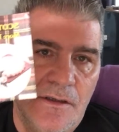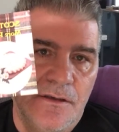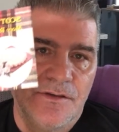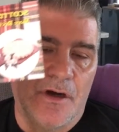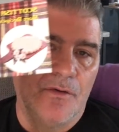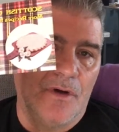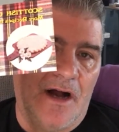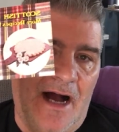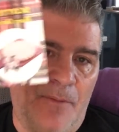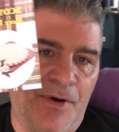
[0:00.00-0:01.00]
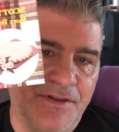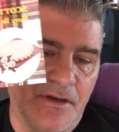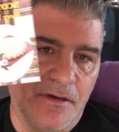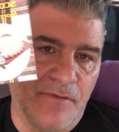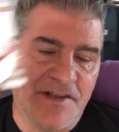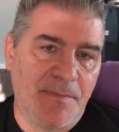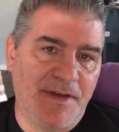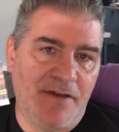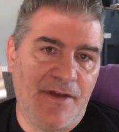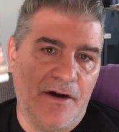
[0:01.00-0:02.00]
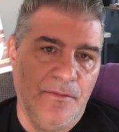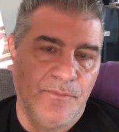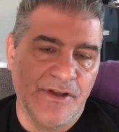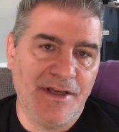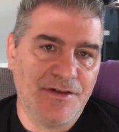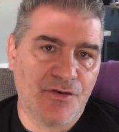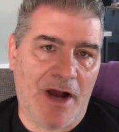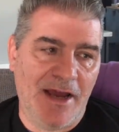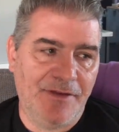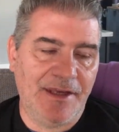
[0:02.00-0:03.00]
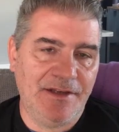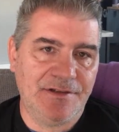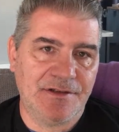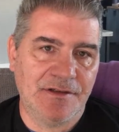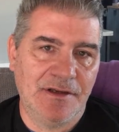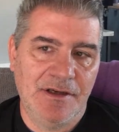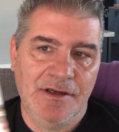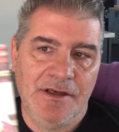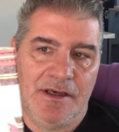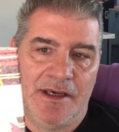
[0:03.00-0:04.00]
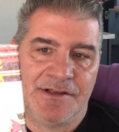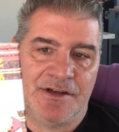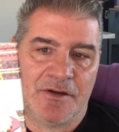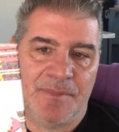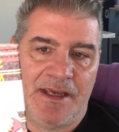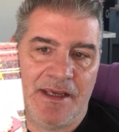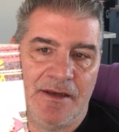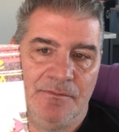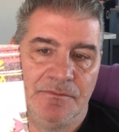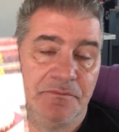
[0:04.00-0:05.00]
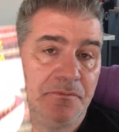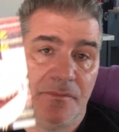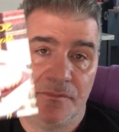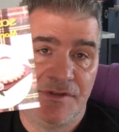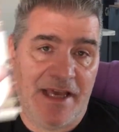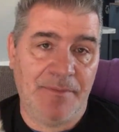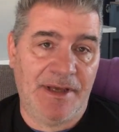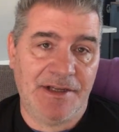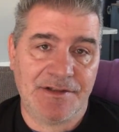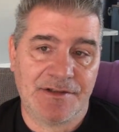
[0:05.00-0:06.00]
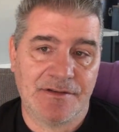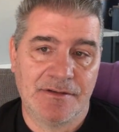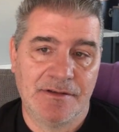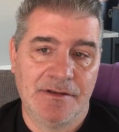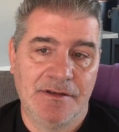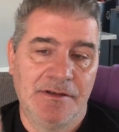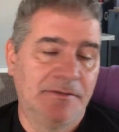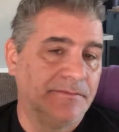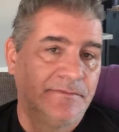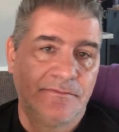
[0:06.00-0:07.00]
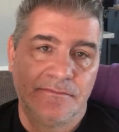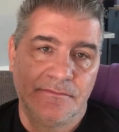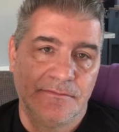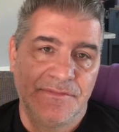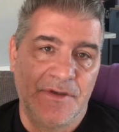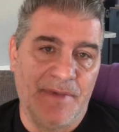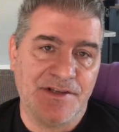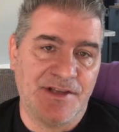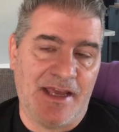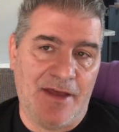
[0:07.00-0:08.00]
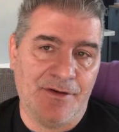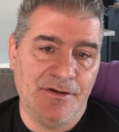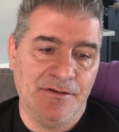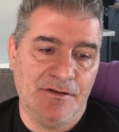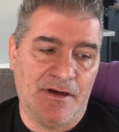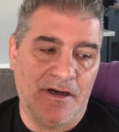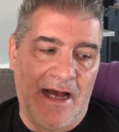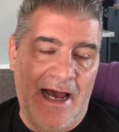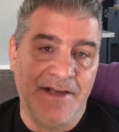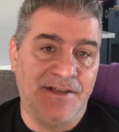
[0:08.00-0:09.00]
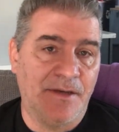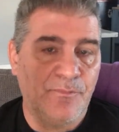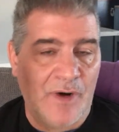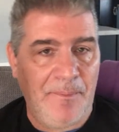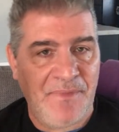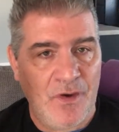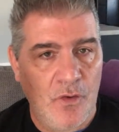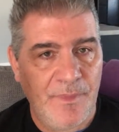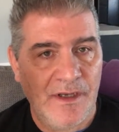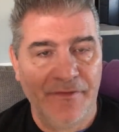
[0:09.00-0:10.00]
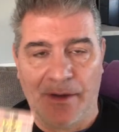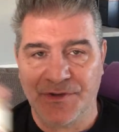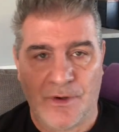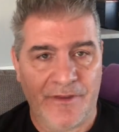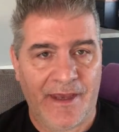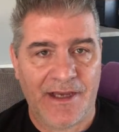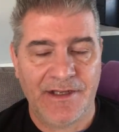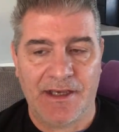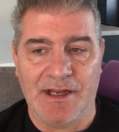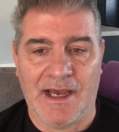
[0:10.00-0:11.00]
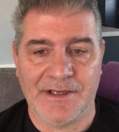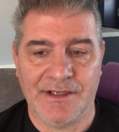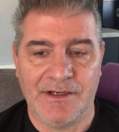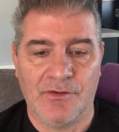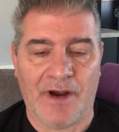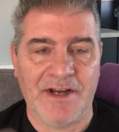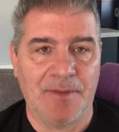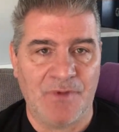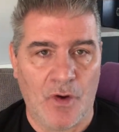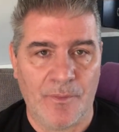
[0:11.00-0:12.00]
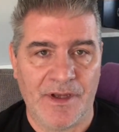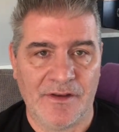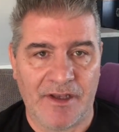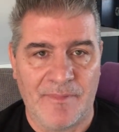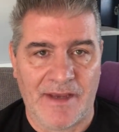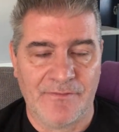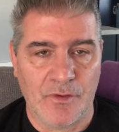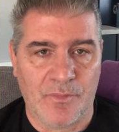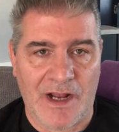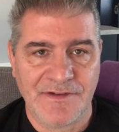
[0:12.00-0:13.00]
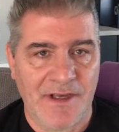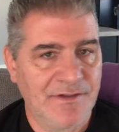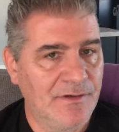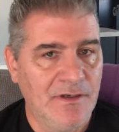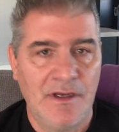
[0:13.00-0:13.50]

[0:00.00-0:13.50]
So I'll put the recipe in there. Please try these. It took me 10 minutes to mix together. I did prep the oatmeal. That was the only thing I did. I did grind up the oatmeal in my food processor,